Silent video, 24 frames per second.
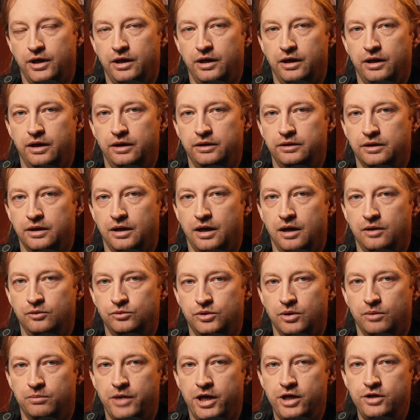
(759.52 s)
an
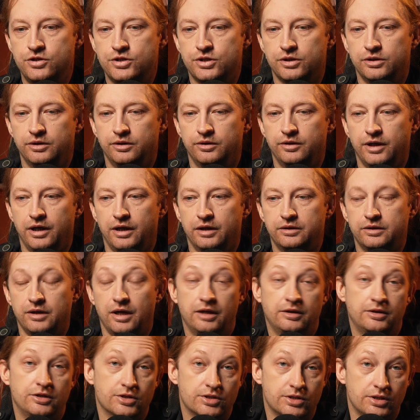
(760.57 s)
automation that
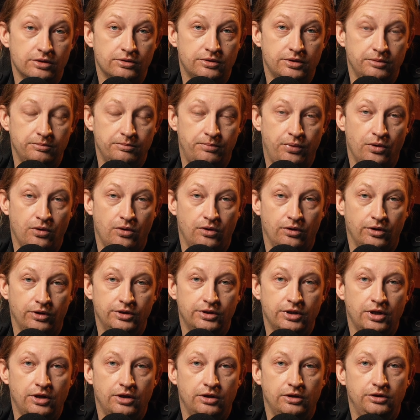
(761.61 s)
at a certain
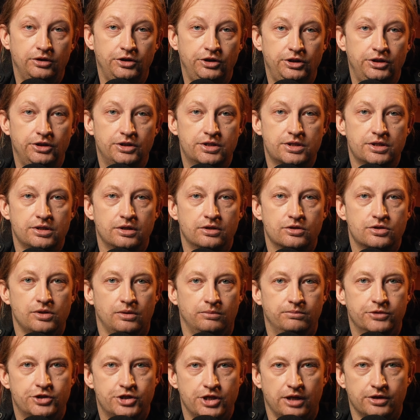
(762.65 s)
point needs
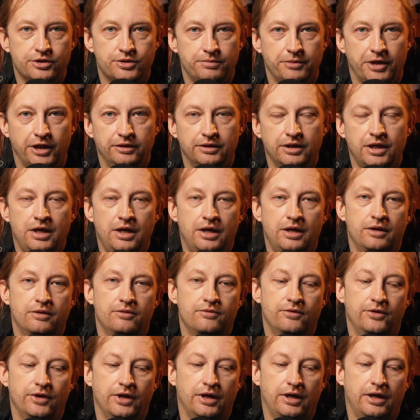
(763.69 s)
some judgment,
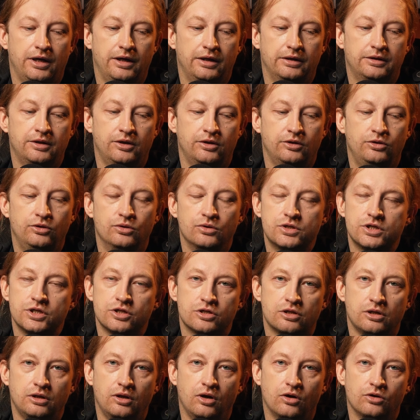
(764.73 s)
that
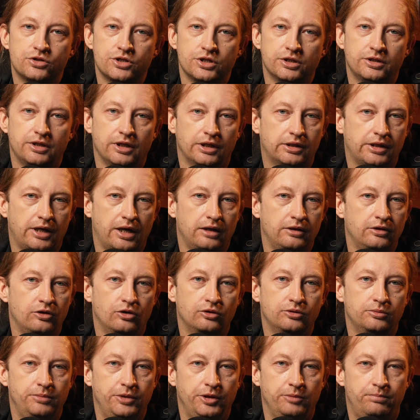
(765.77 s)
uses logic that
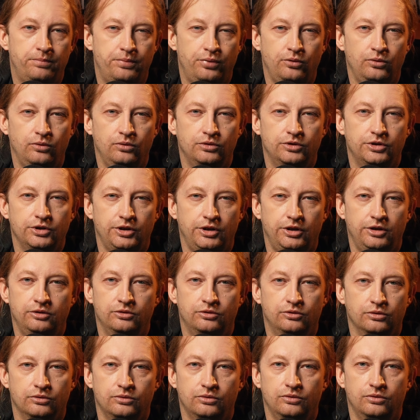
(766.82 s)
cannot be put
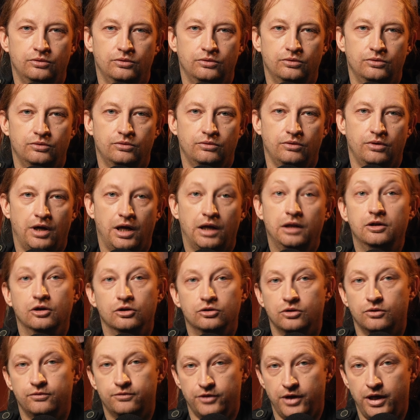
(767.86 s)
into a
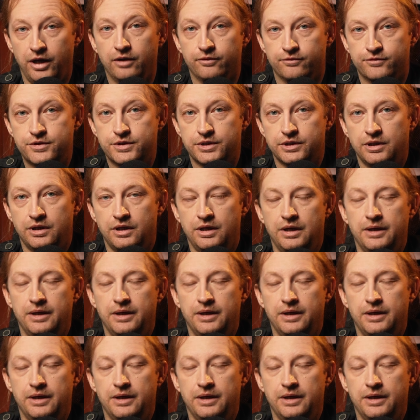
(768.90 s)
lot of ifs.